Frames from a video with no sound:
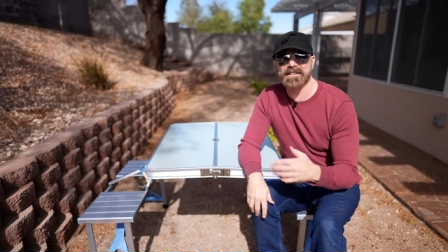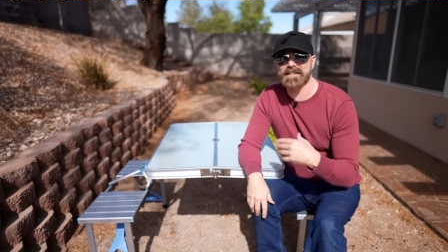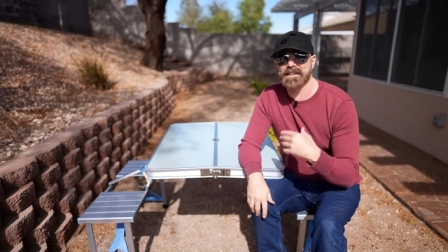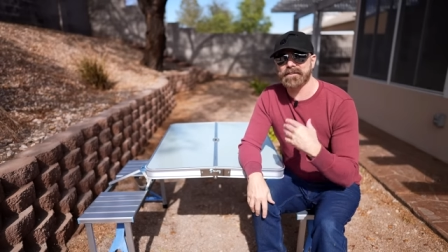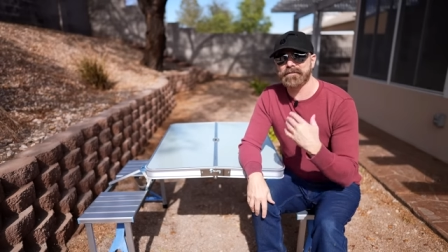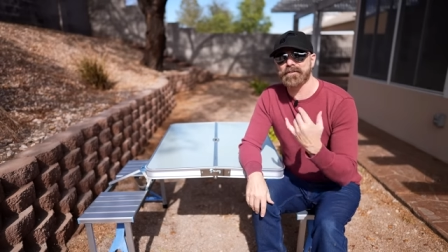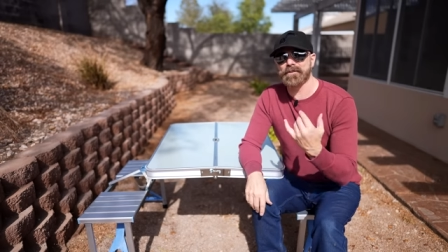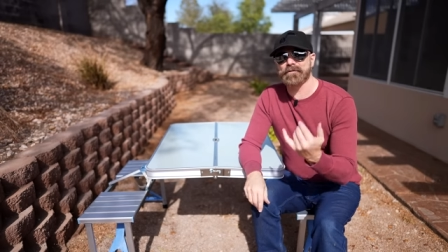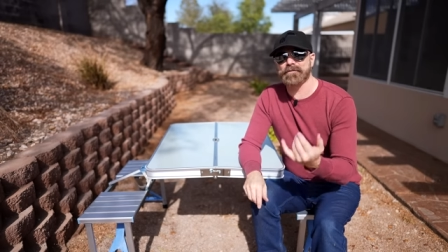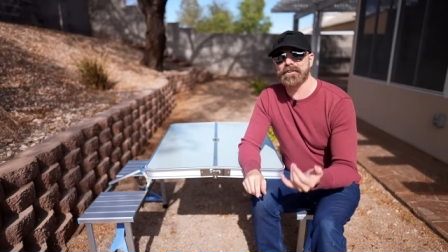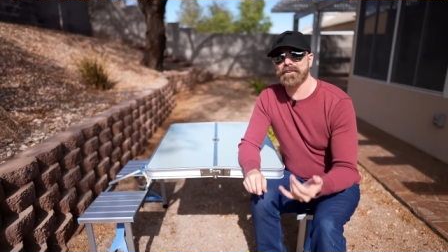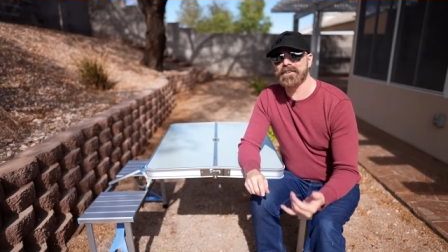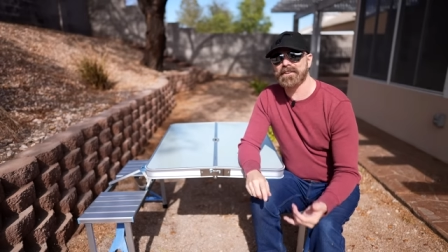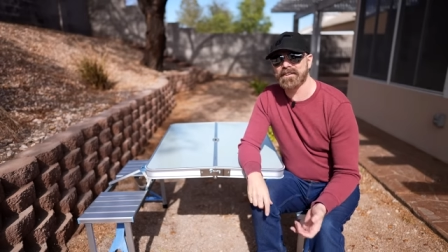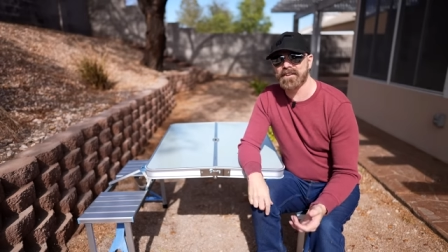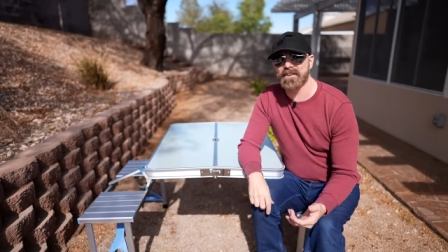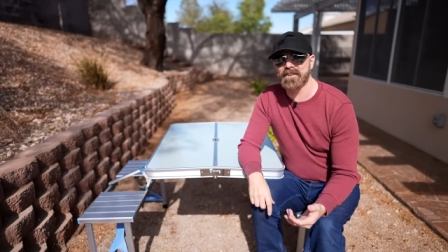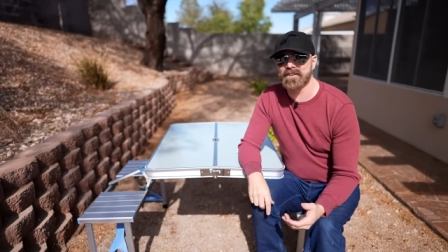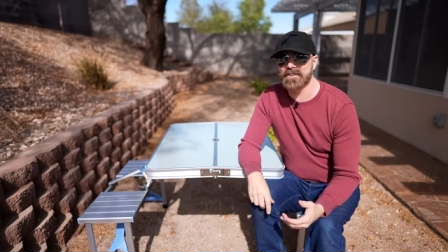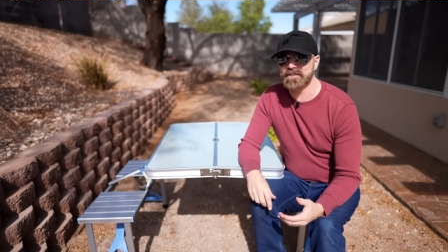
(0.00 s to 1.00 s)
is that if you're very
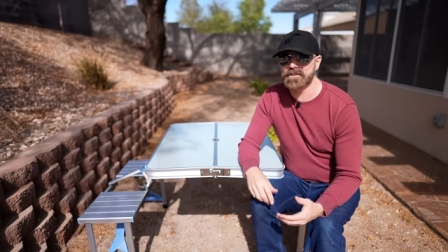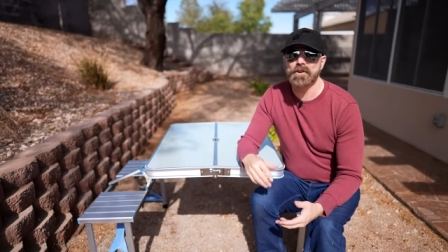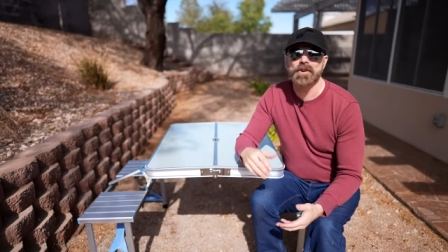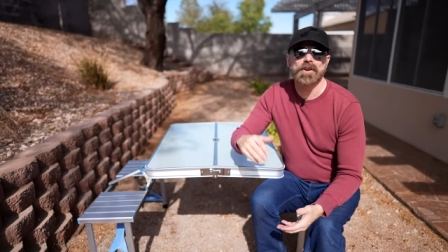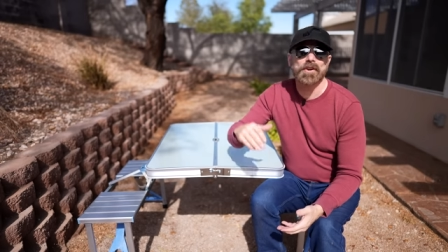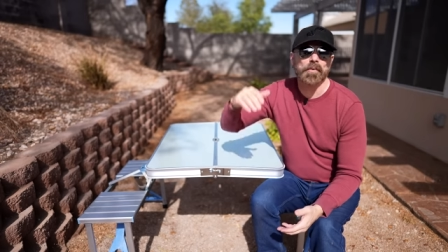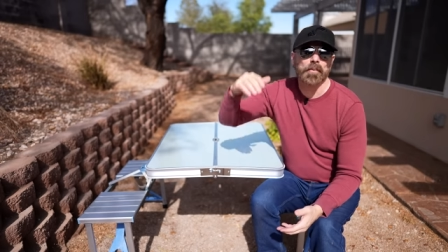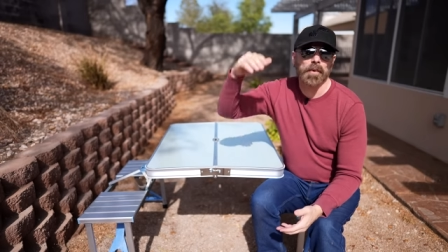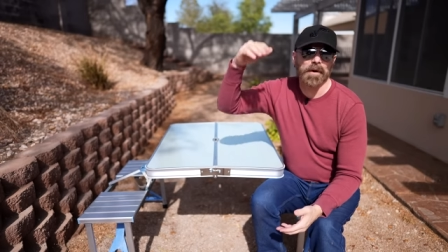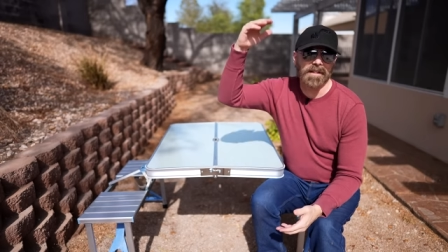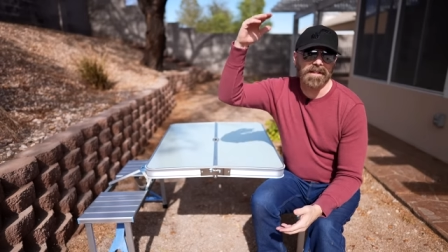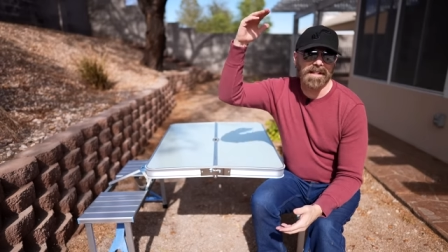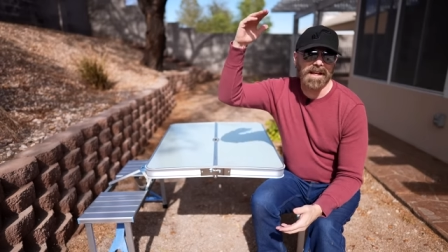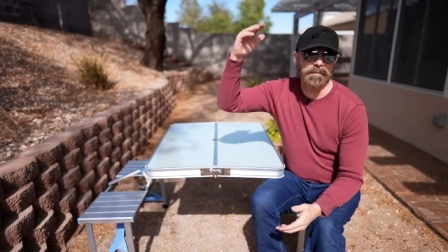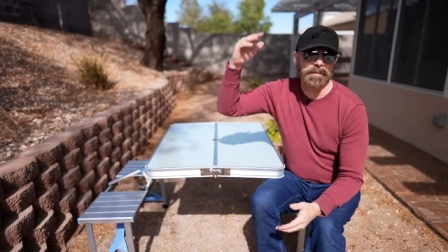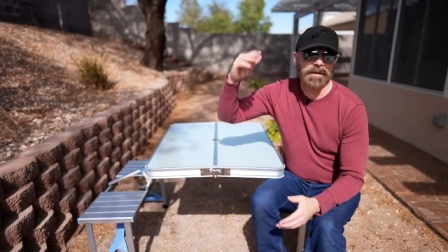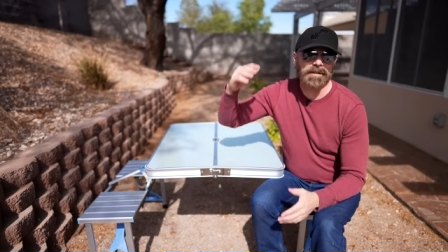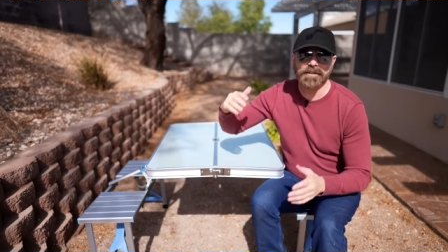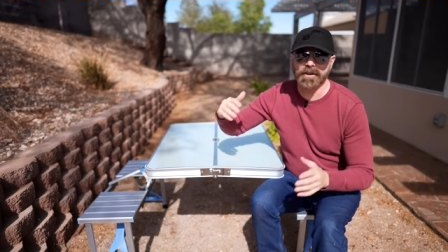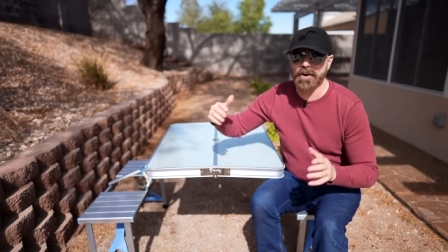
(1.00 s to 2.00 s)
large, whether
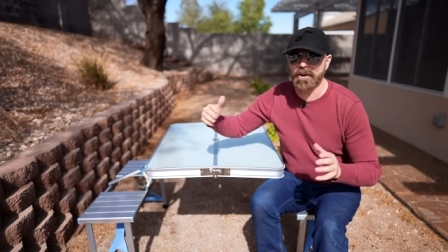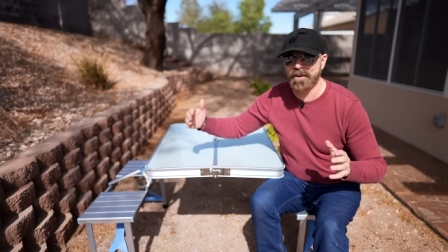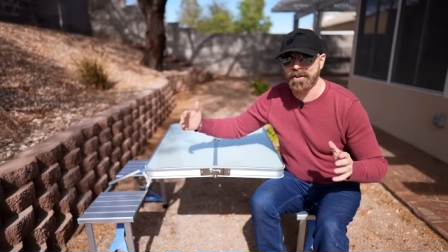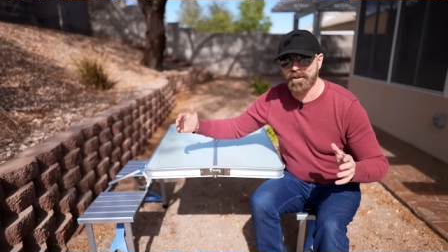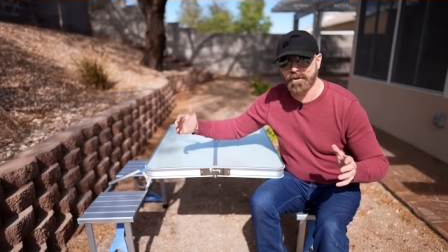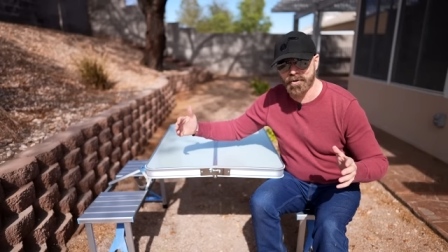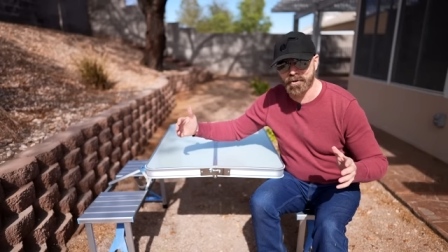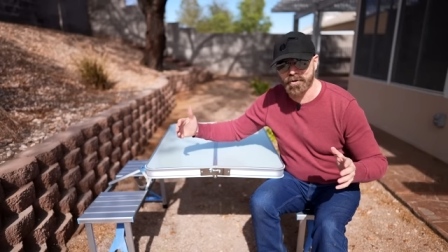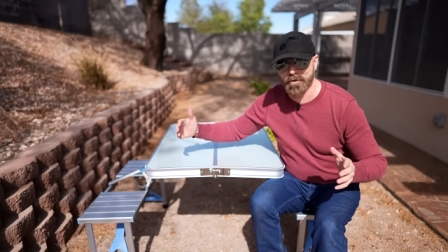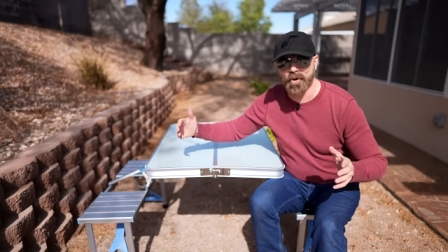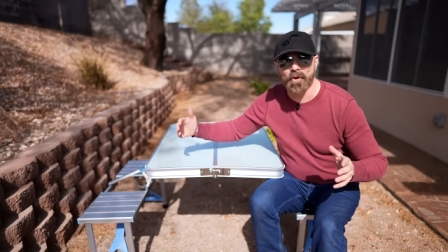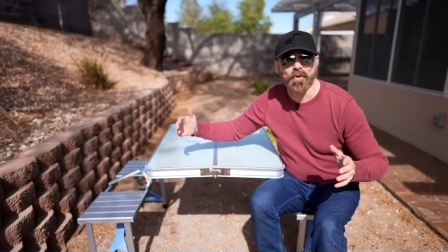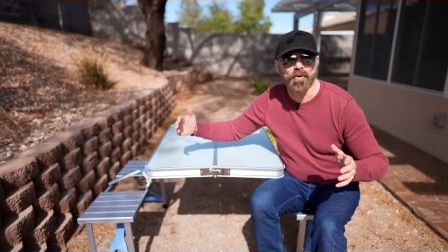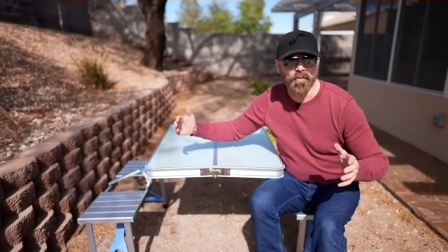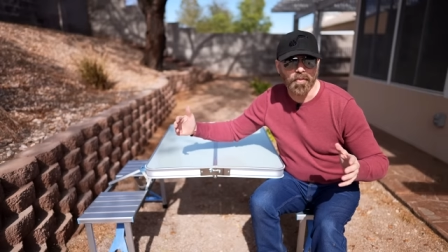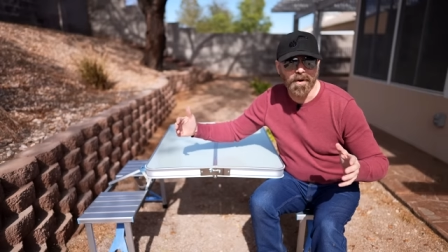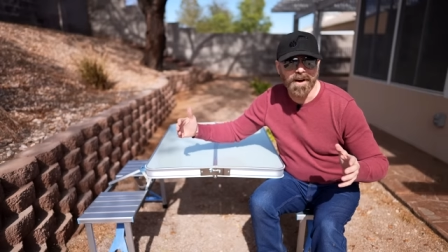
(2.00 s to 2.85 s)
that be tall or, or